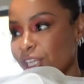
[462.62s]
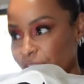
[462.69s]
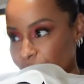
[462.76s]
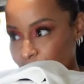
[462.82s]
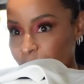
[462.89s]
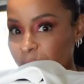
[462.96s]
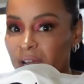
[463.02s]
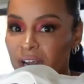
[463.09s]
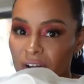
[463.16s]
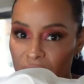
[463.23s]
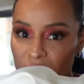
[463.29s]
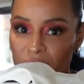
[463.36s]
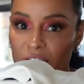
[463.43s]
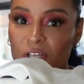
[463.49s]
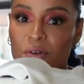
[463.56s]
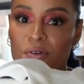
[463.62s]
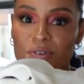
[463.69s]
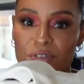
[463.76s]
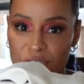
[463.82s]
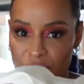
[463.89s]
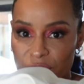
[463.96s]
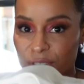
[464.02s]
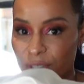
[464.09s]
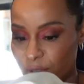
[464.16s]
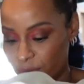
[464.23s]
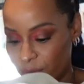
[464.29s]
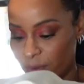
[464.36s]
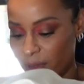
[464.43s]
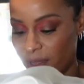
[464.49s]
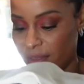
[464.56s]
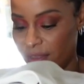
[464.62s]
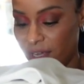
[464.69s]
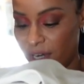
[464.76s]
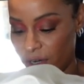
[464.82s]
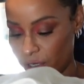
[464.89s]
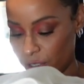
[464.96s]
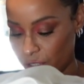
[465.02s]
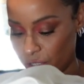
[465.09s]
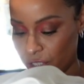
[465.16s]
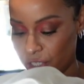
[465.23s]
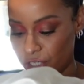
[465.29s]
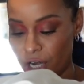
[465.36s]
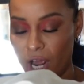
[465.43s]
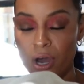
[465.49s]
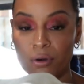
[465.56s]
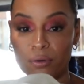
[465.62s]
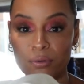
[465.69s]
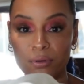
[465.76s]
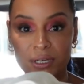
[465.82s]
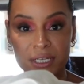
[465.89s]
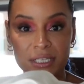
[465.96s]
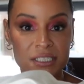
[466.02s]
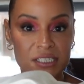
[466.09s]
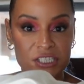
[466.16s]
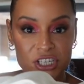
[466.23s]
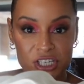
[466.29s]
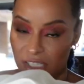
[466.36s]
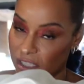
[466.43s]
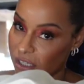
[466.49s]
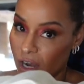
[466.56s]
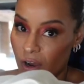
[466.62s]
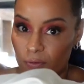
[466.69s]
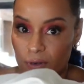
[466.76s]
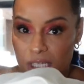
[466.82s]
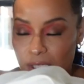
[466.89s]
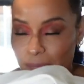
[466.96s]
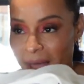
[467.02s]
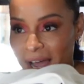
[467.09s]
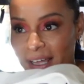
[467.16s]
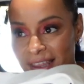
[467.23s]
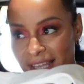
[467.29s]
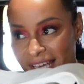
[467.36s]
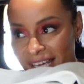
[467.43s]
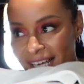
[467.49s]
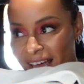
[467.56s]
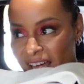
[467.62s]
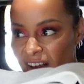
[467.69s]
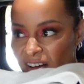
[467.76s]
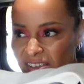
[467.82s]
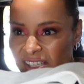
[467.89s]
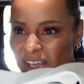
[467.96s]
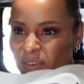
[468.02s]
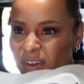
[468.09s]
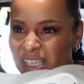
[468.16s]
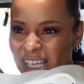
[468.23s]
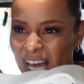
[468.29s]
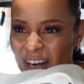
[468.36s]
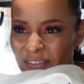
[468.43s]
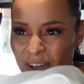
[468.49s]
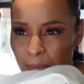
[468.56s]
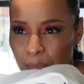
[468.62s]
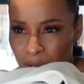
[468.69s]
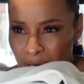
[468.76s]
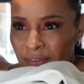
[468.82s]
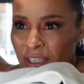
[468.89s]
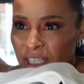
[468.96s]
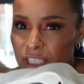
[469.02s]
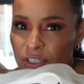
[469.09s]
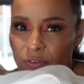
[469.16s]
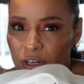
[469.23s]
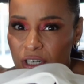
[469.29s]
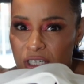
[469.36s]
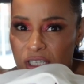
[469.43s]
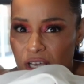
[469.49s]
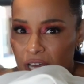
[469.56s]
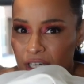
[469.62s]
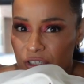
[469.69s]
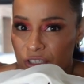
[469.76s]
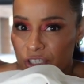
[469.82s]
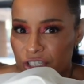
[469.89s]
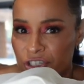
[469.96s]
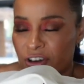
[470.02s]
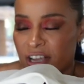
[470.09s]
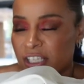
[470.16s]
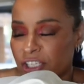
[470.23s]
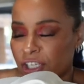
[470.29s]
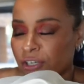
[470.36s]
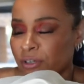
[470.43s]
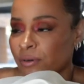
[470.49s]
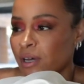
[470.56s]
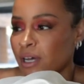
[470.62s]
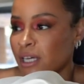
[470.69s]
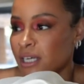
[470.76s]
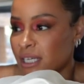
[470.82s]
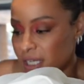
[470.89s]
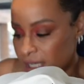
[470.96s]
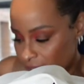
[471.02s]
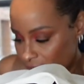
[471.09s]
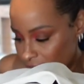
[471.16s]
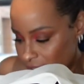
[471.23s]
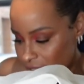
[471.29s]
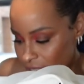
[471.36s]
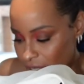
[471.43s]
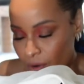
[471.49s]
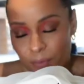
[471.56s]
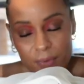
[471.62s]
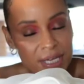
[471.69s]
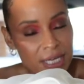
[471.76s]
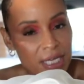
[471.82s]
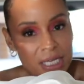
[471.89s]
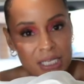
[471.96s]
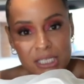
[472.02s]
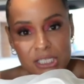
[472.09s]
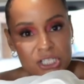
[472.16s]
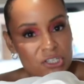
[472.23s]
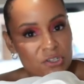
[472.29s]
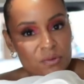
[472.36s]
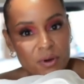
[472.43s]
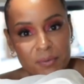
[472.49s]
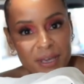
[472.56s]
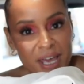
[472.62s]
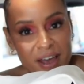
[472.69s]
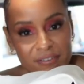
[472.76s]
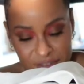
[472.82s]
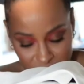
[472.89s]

you wear their clothes to their show. It's just a respect thing, and also it's kind of a privilege for a designer to dress you. So we do what we have